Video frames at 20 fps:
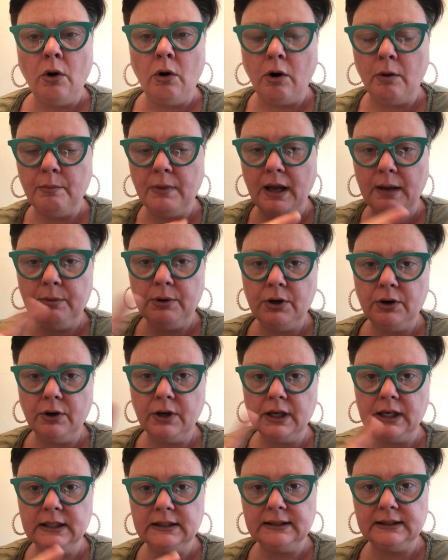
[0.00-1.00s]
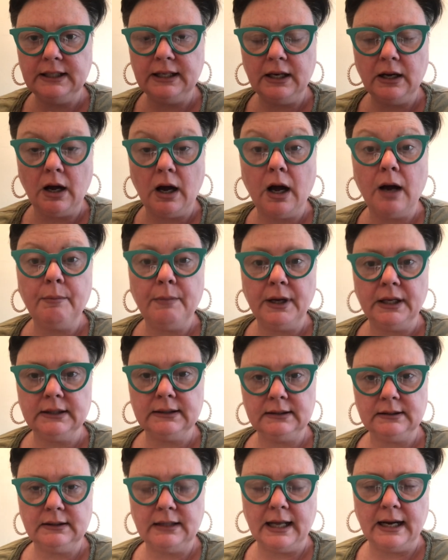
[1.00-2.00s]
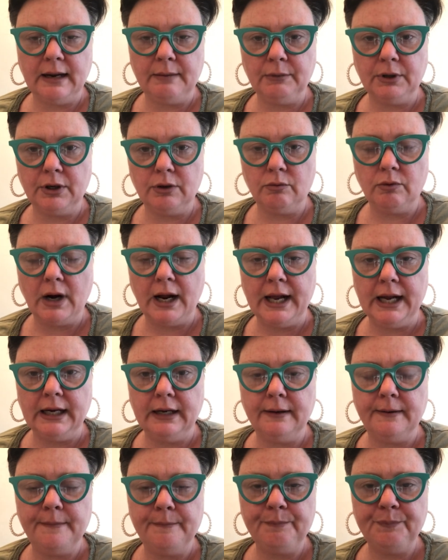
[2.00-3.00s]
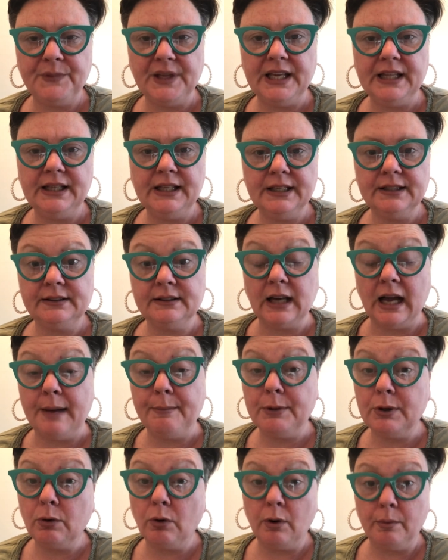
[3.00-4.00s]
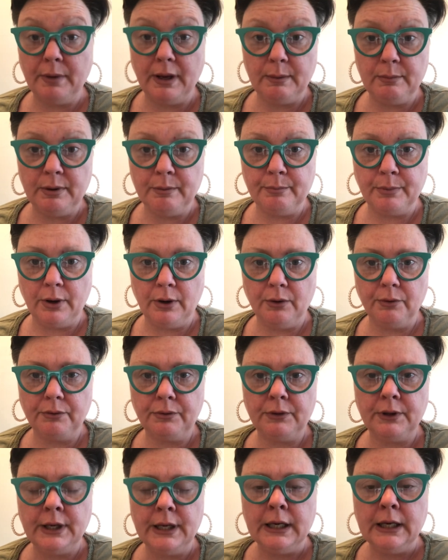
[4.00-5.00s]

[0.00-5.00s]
or maybe you're going to see comments that I'm going to write in the assignment, or maybe both.